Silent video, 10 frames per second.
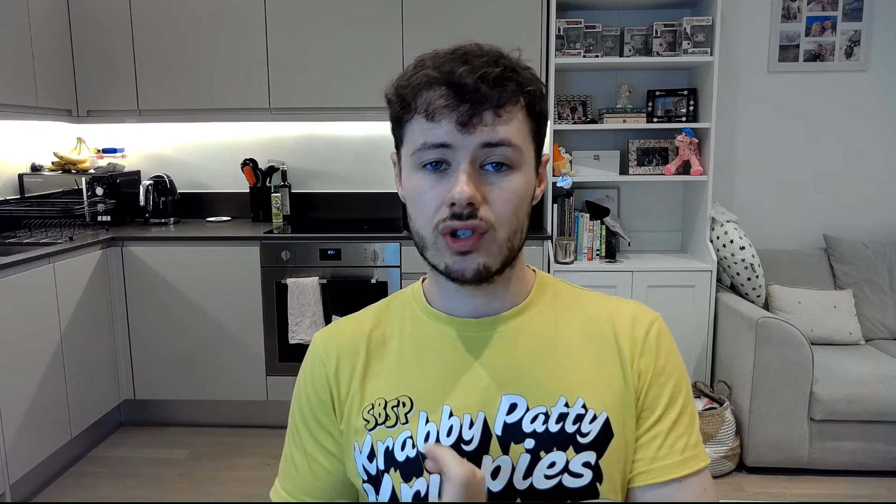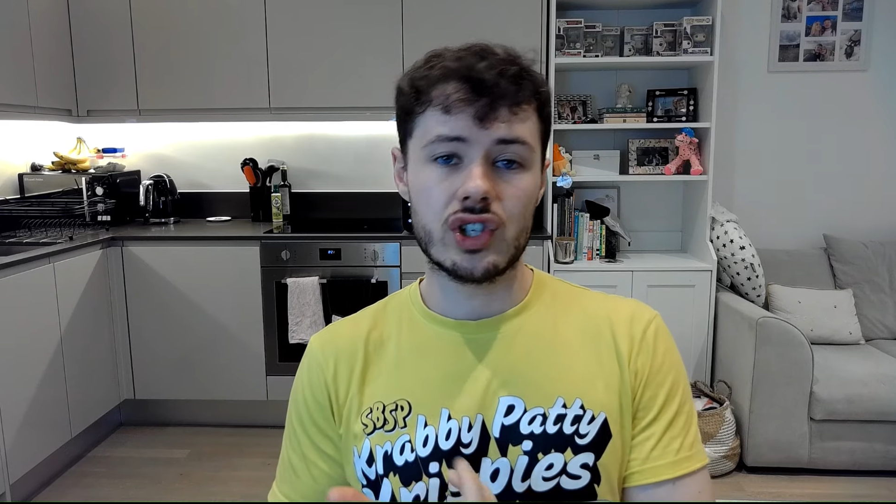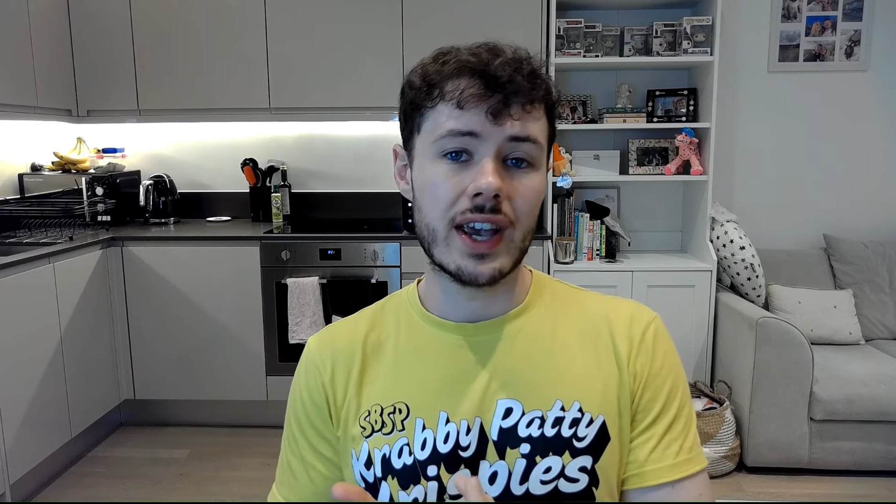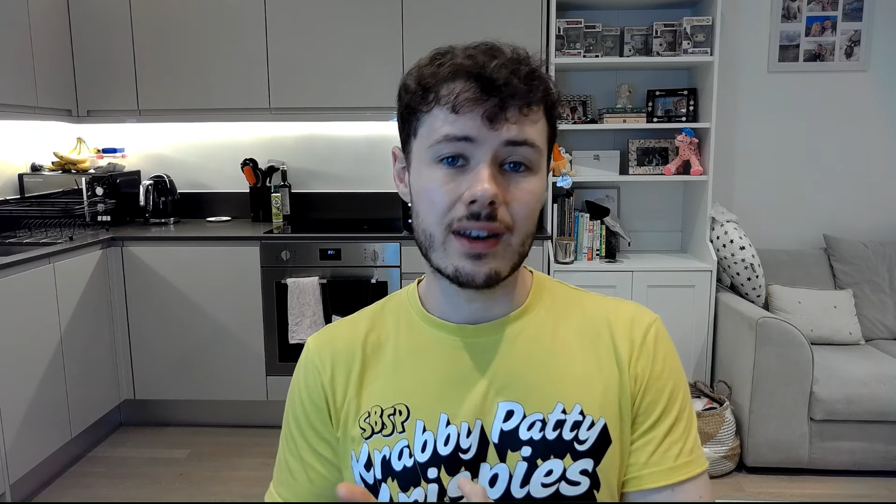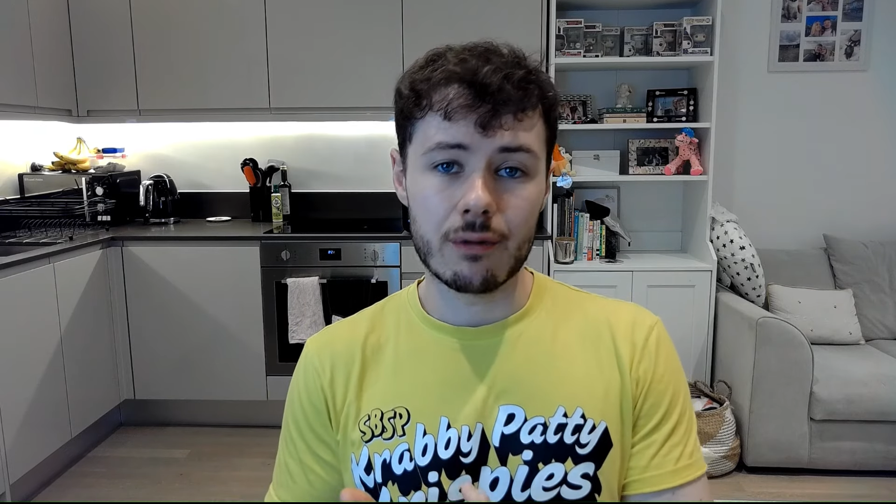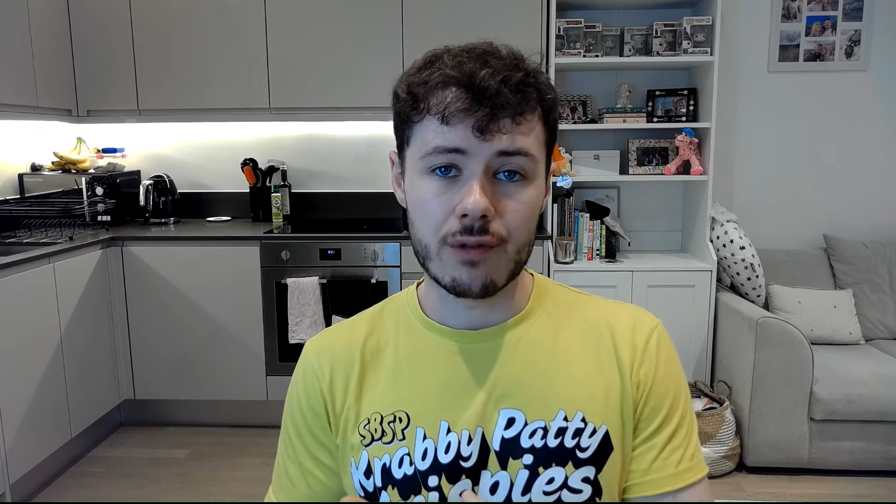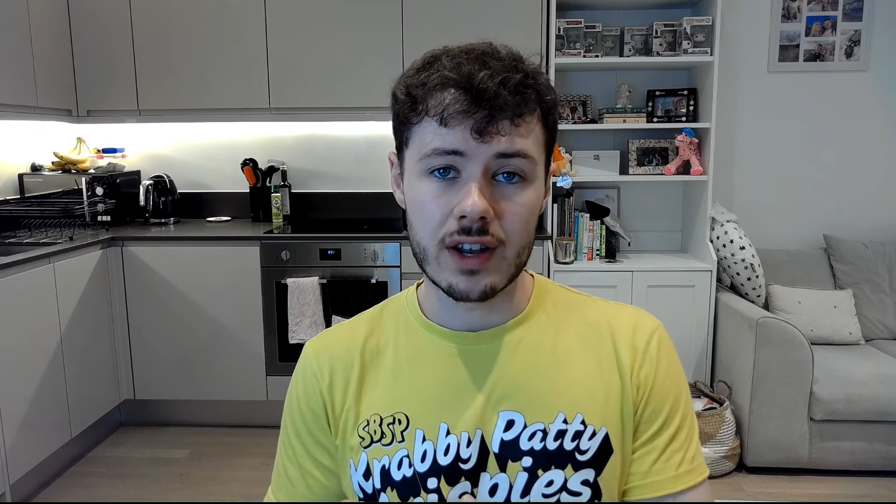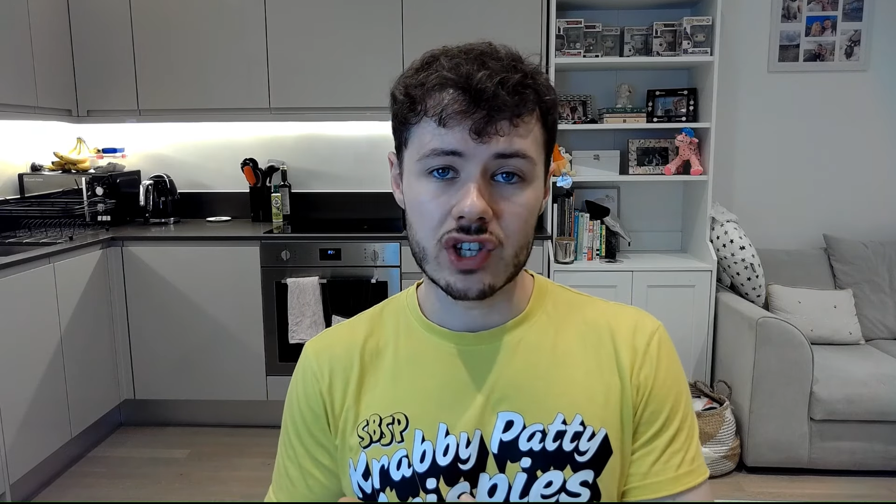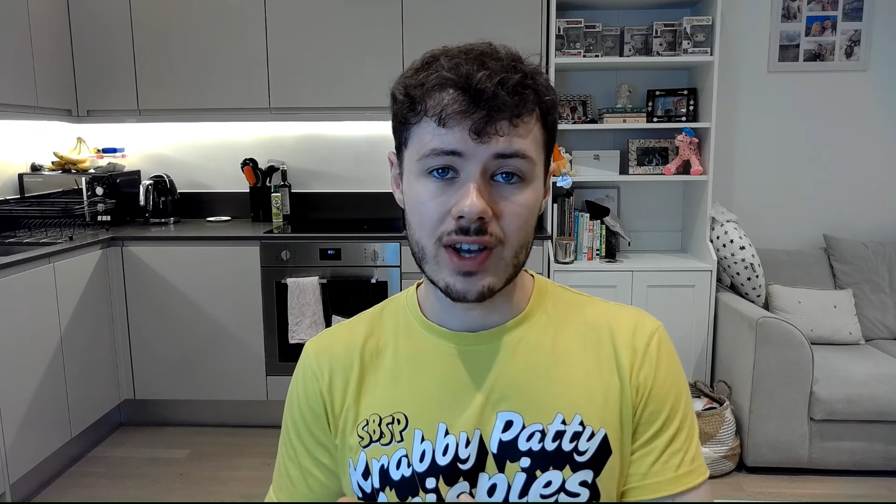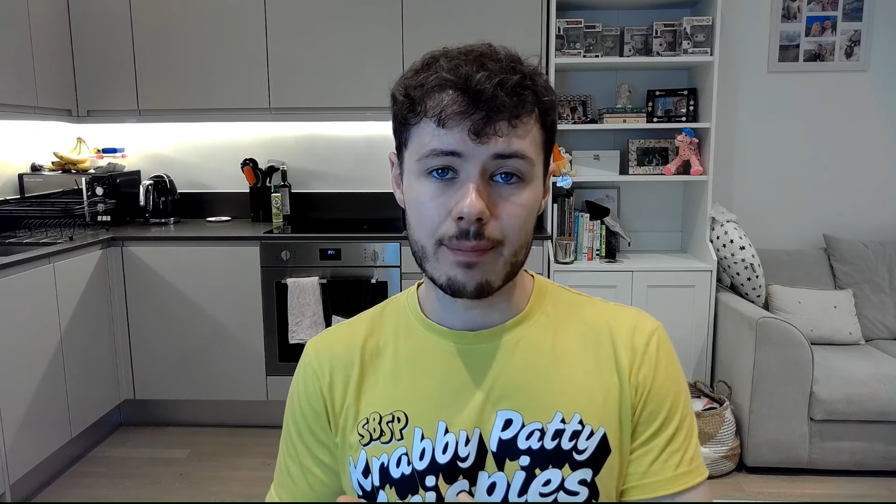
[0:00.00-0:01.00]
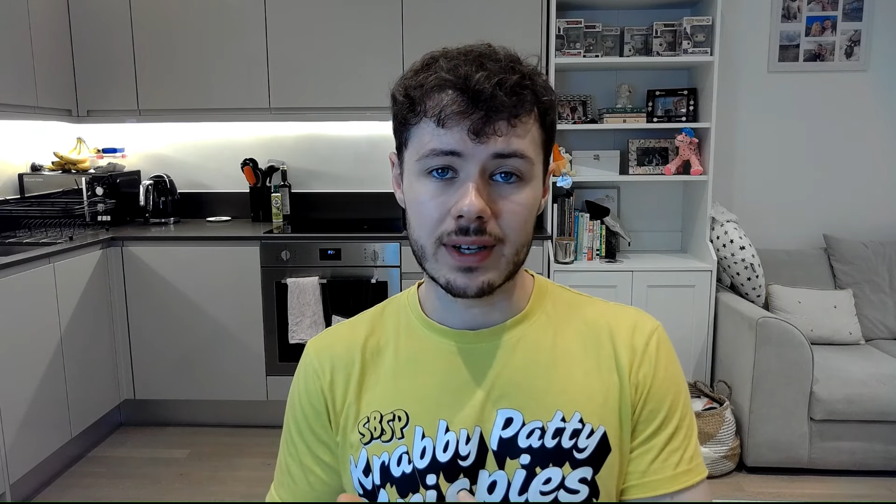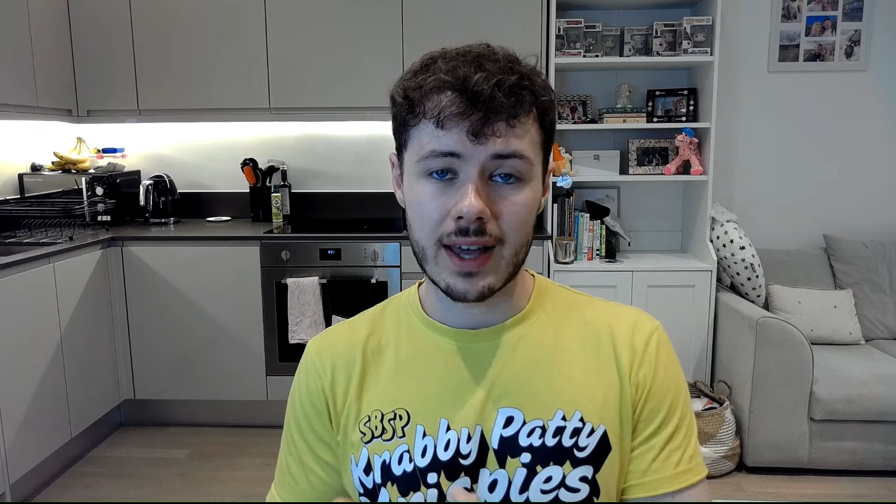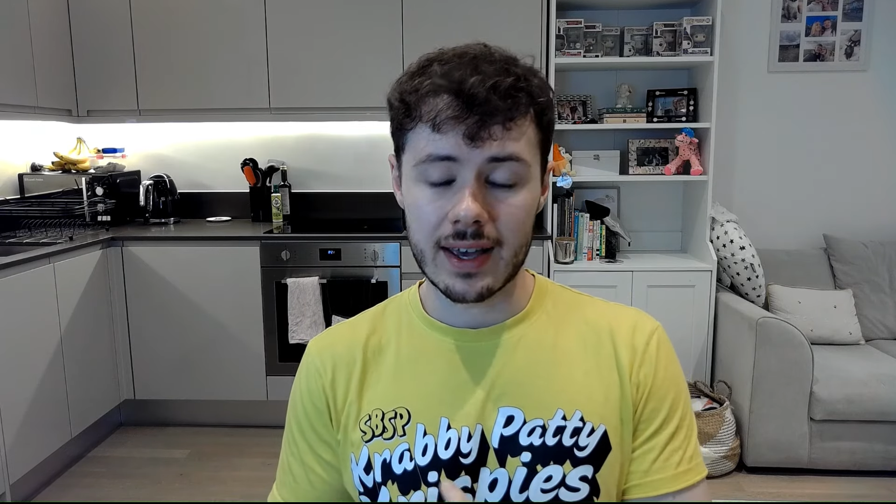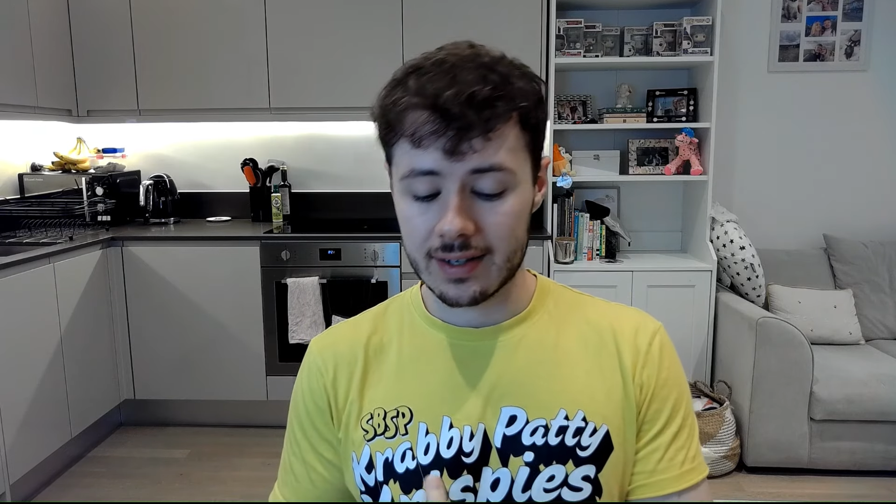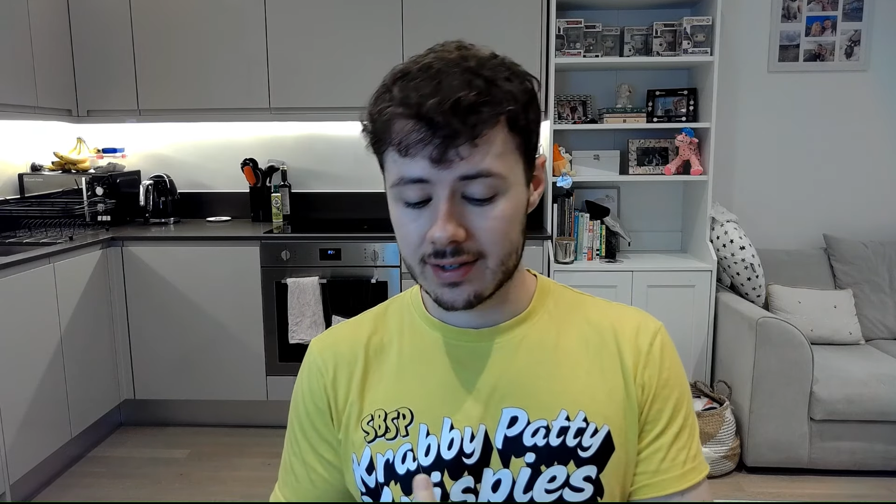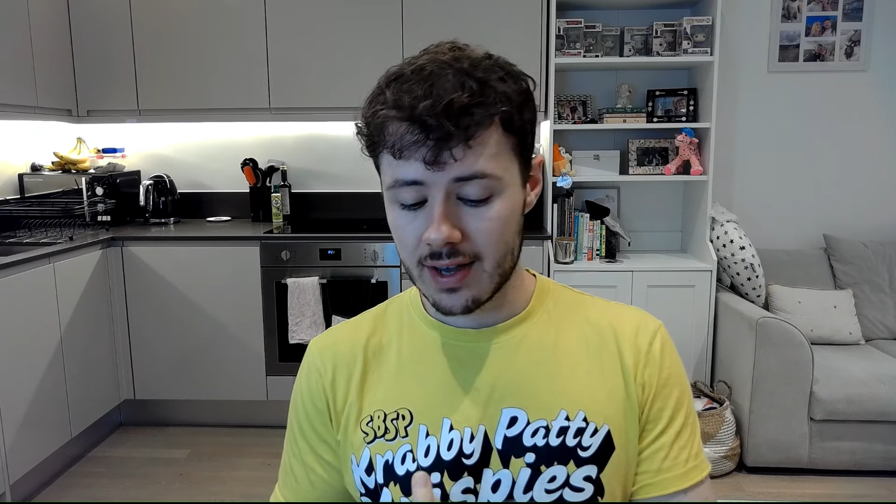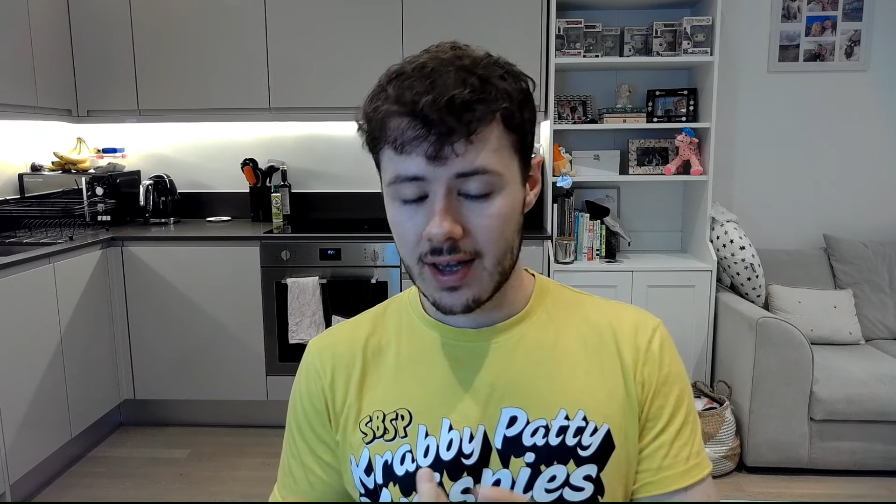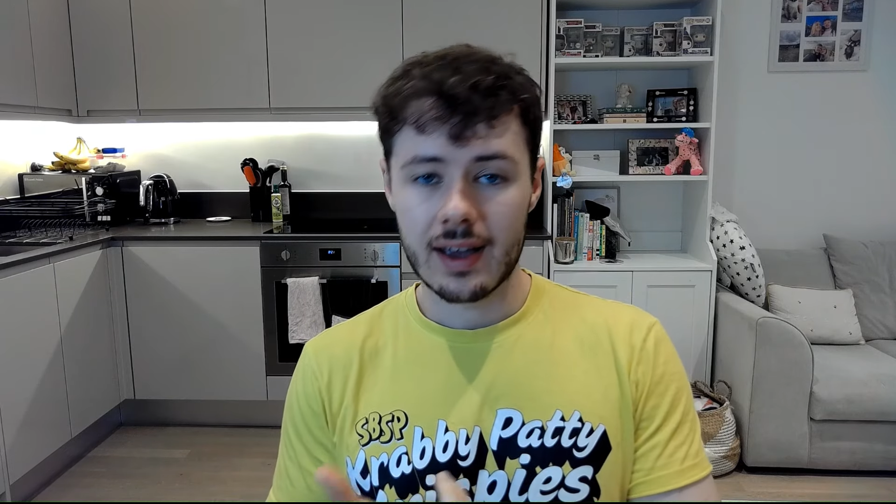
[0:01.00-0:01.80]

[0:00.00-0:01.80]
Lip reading: Jadon Philogene-Badase,